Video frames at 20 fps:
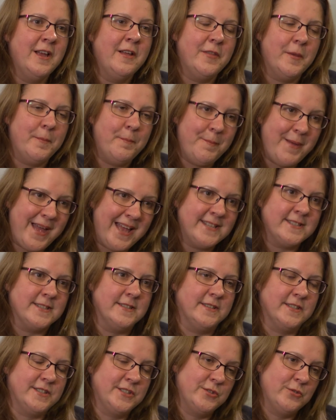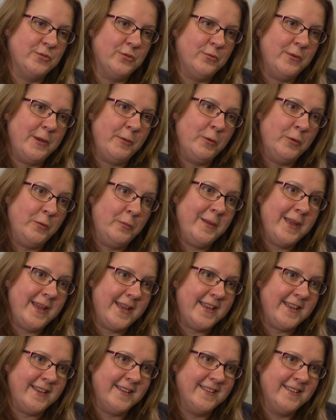the better the story will
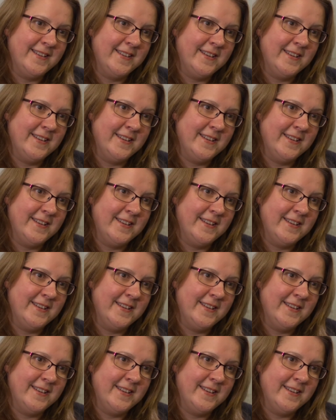be.